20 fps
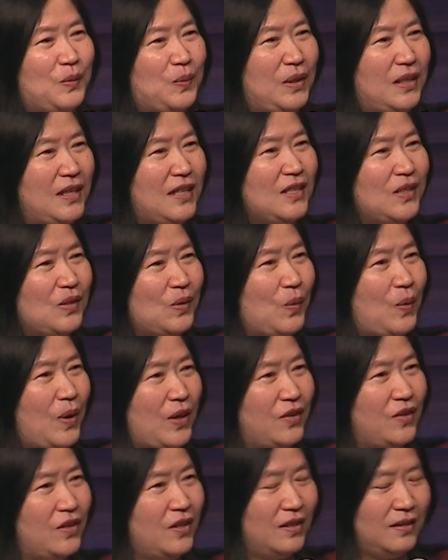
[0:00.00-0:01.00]
with this
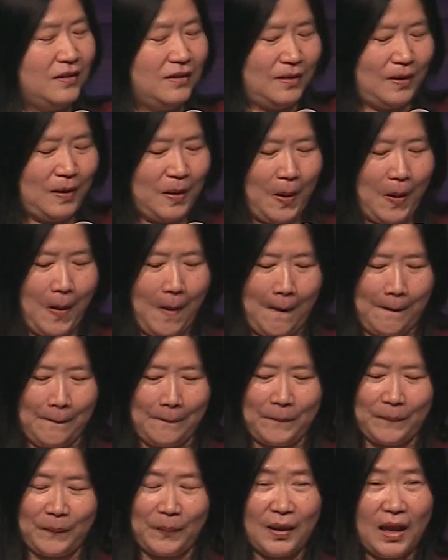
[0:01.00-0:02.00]
question
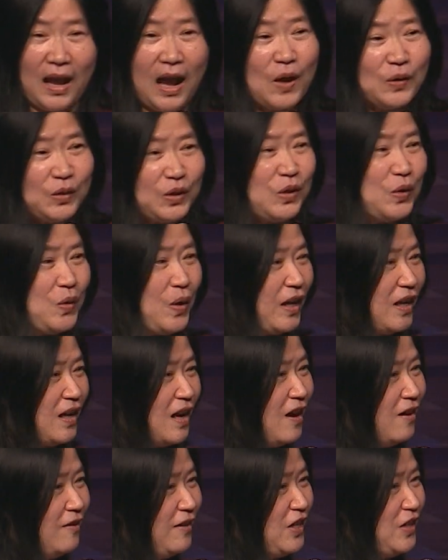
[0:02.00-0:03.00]
How do you
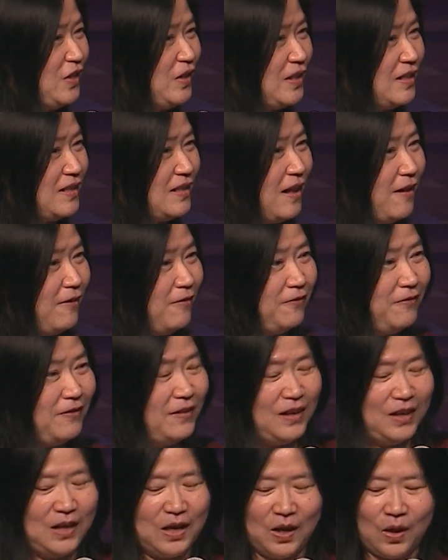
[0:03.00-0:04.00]
encourage yourself
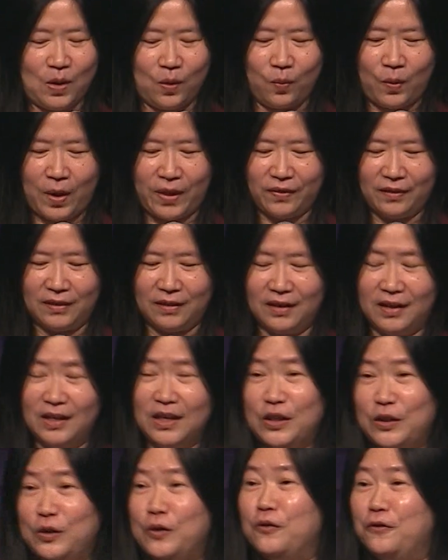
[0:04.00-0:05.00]
when
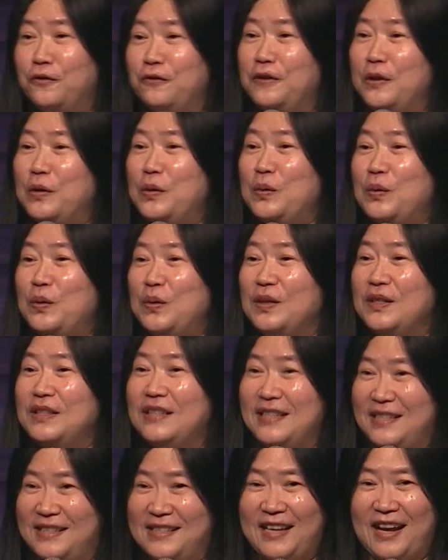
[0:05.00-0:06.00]
you feel
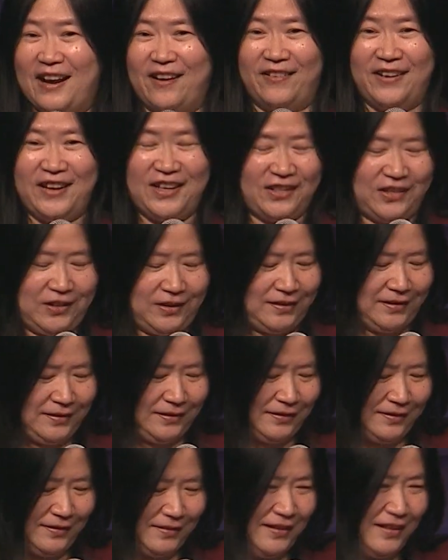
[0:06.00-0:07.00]
discouraged?
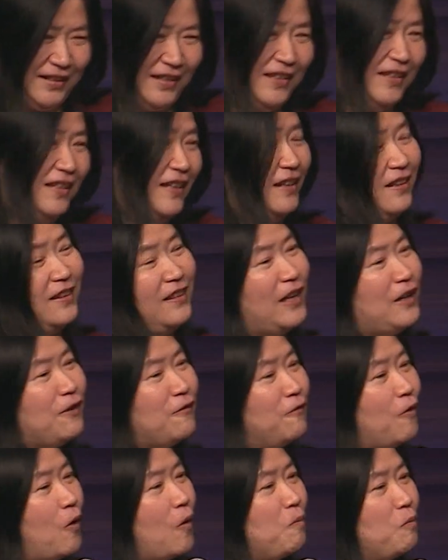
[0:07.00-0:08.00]
Think
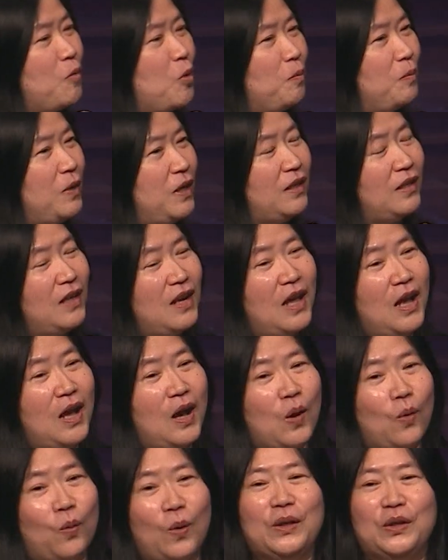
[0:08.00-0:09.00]
for a moment
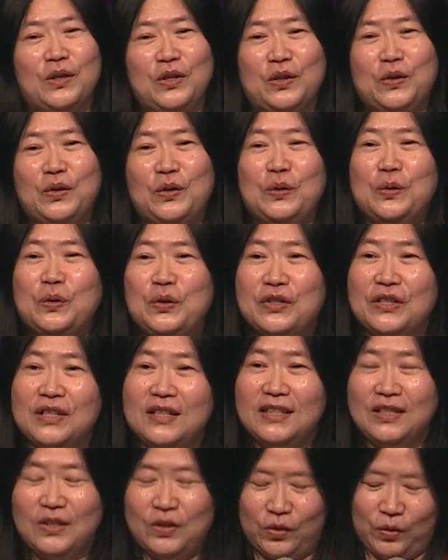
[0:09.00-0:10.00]
what do you
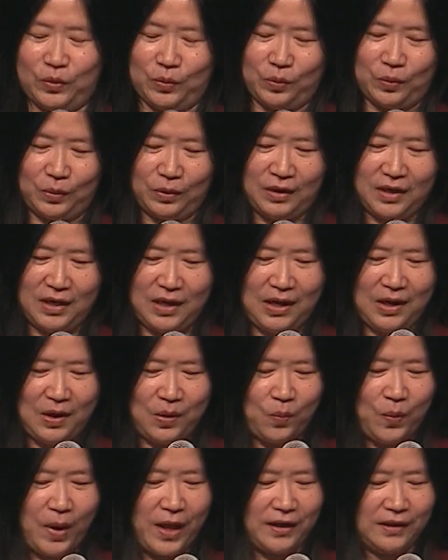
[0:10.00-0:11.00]
usually do
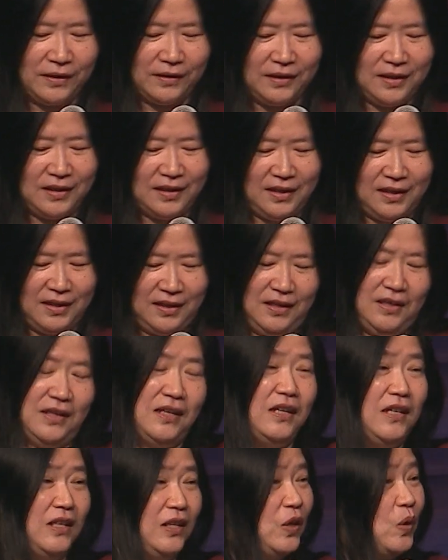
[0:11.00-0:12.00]
when
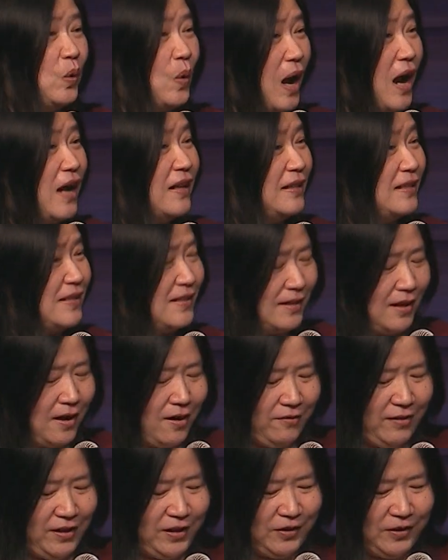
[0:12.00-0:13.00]
you are
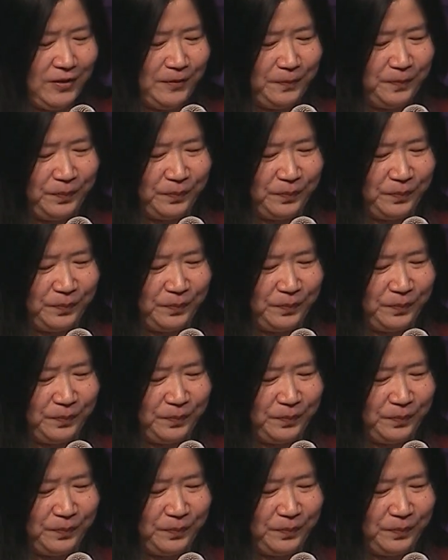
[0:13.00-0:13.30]
discouraged?